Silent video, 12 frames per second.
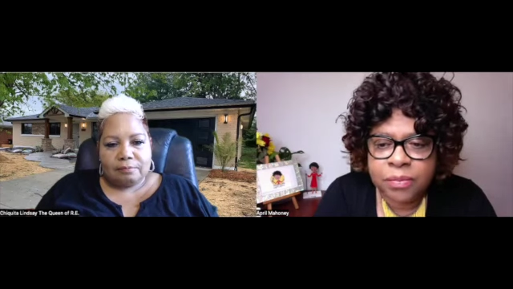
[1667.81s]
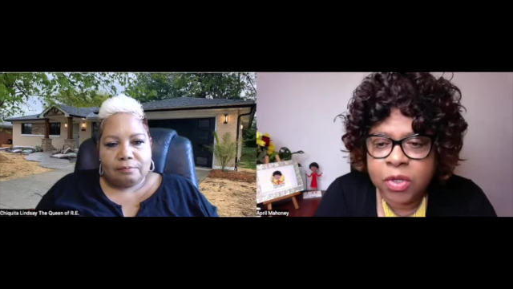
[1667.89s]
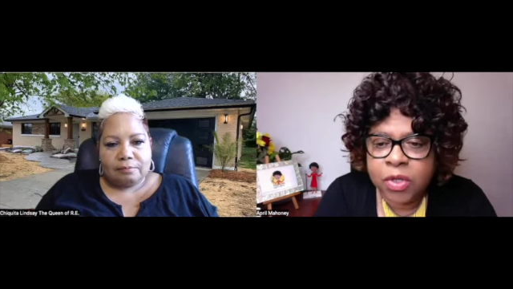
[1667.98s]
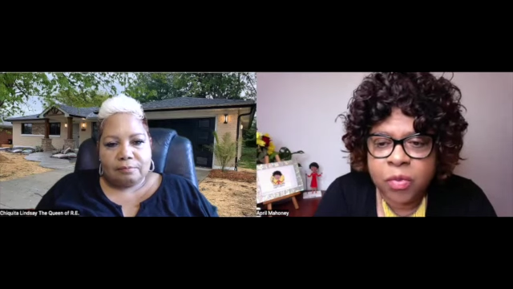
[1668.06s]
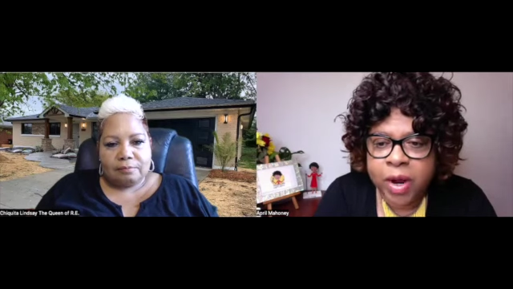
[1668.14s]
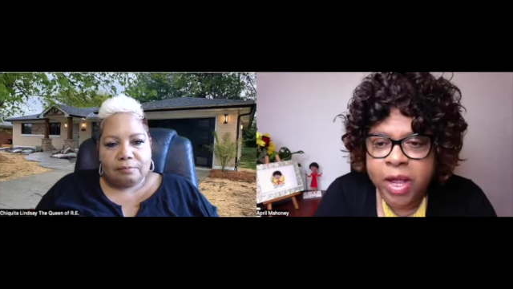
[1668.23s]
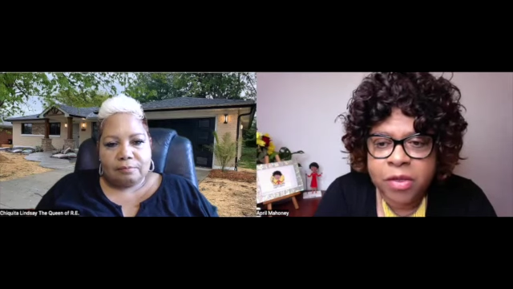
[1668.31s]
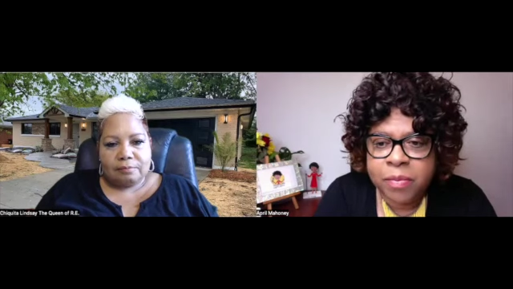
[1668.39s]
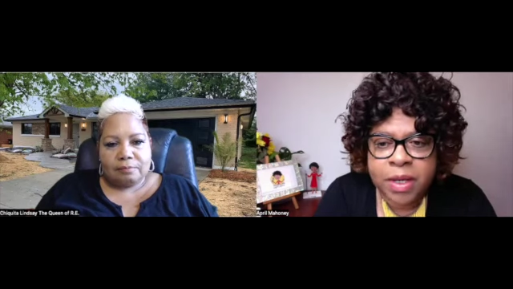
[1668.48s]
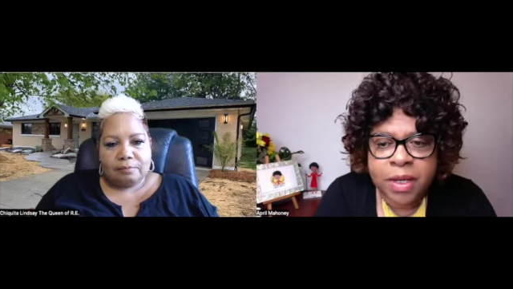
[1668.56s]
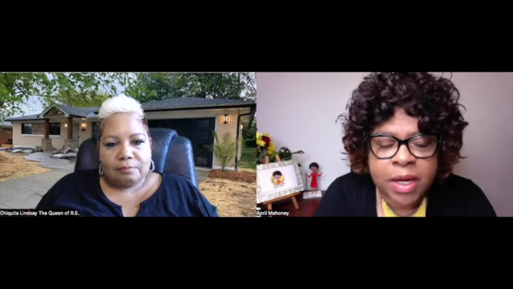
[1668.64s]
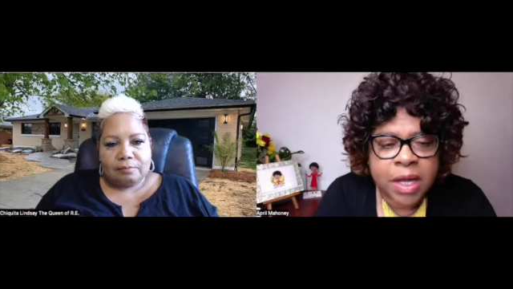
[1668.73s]
Speaker 1: with great
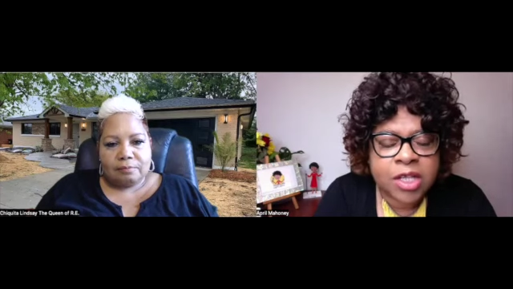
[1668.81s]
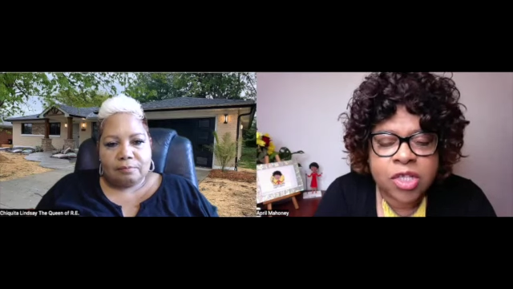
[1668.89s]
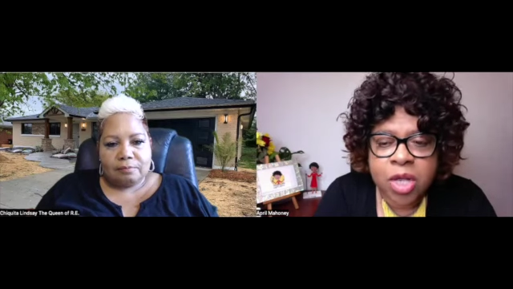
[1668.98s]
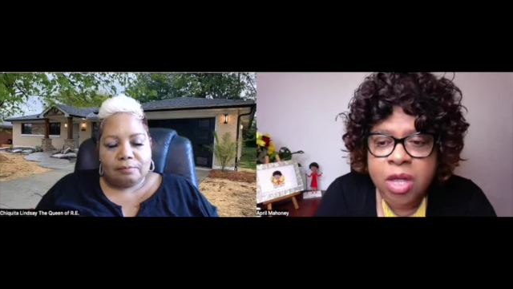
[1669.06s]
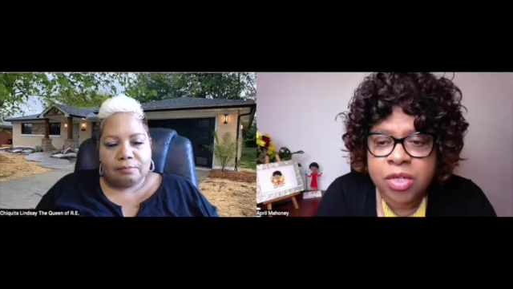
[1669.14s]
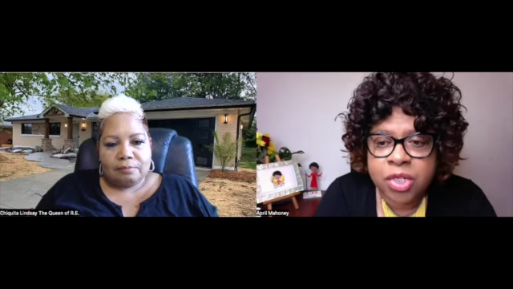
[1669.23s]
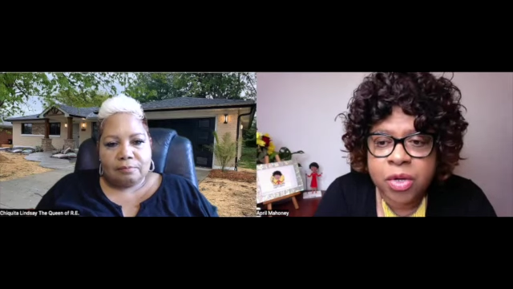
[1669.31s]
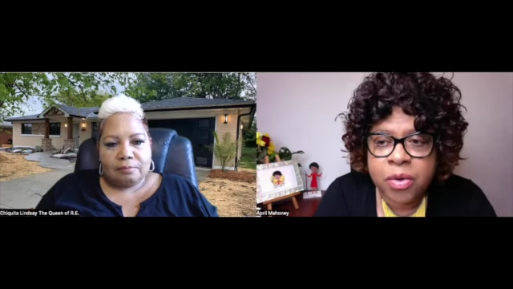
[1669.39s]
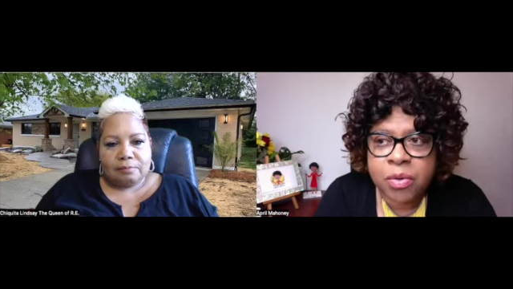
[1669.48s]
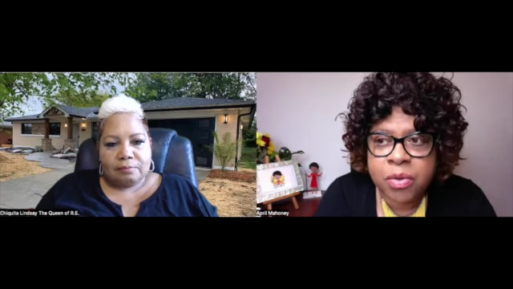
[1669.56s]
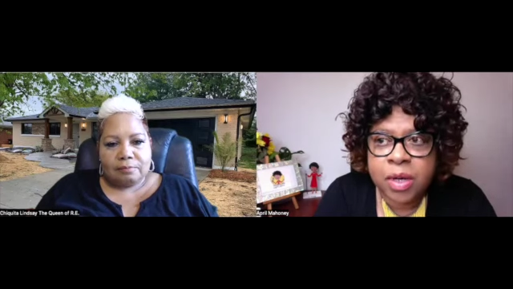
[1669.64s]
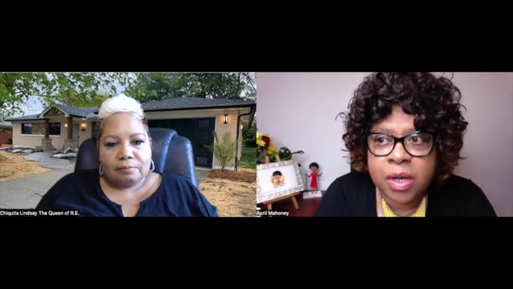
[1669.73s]
humility, it's
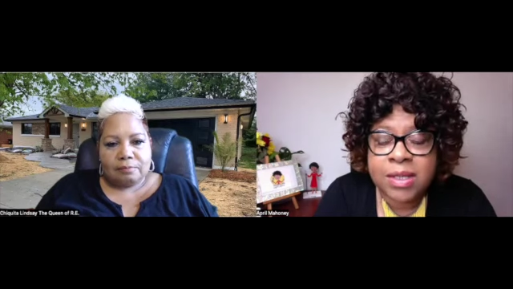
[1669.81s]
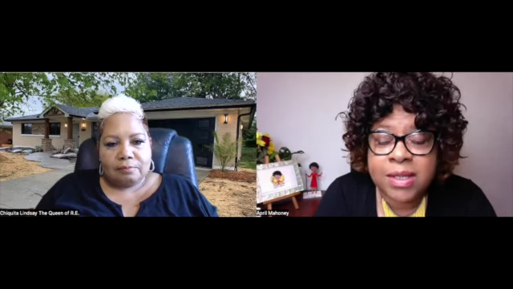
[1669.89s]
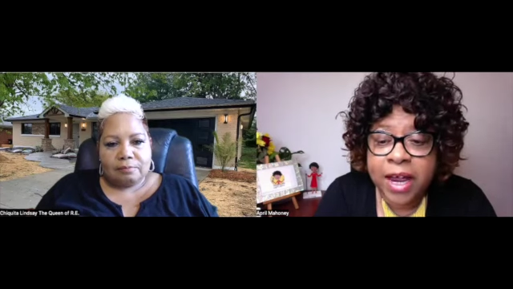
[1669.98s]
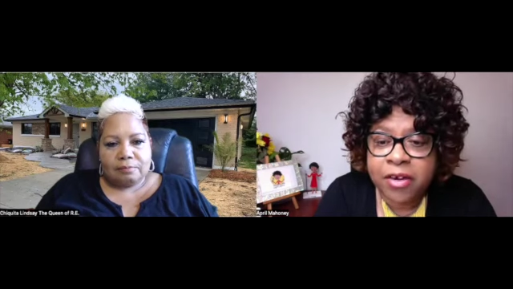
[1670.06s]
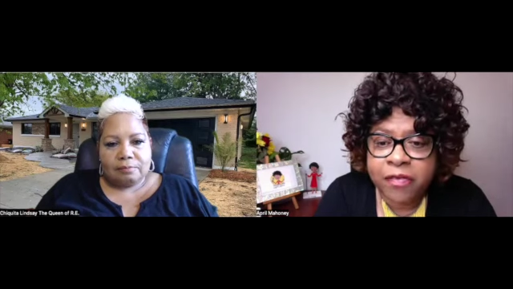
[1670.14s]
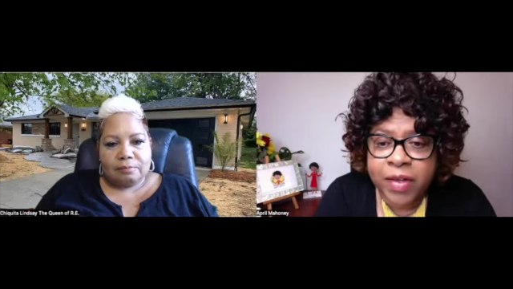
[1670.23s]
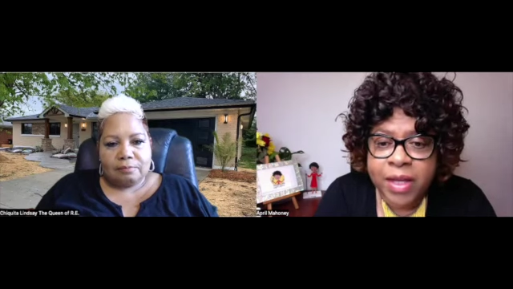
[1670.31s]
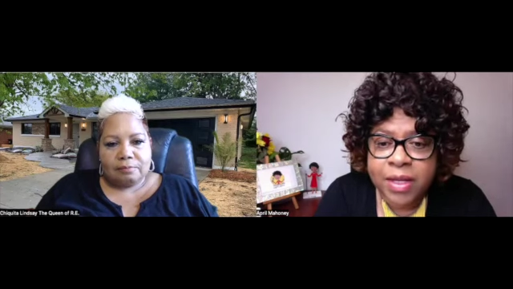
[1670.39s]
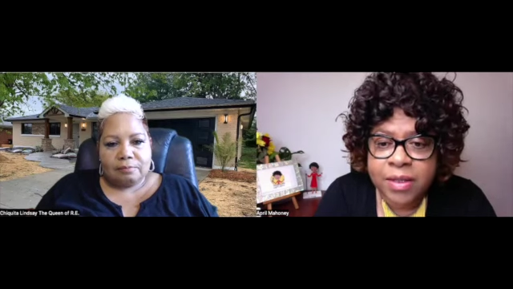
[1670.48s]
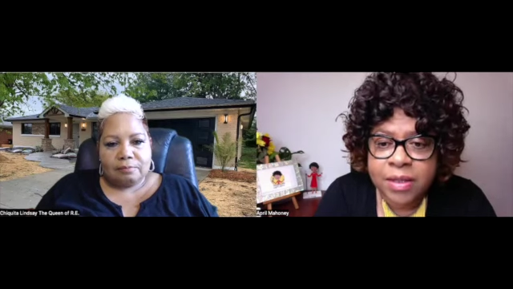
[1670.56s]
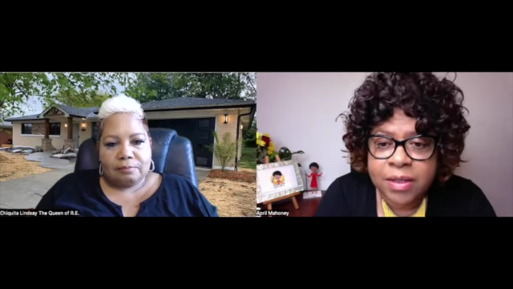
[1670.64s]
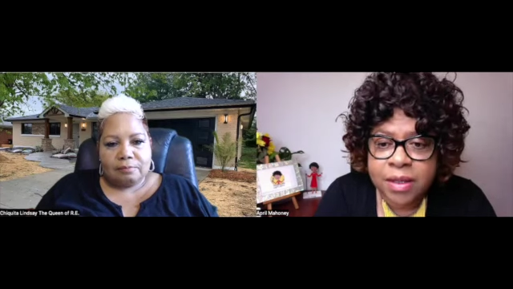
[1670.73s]
also a
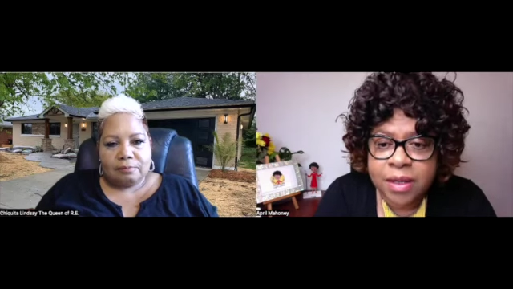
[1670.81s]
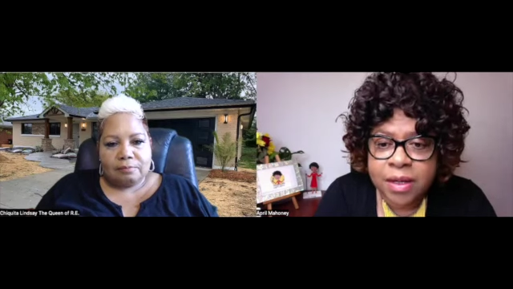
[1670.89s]
sacrifice.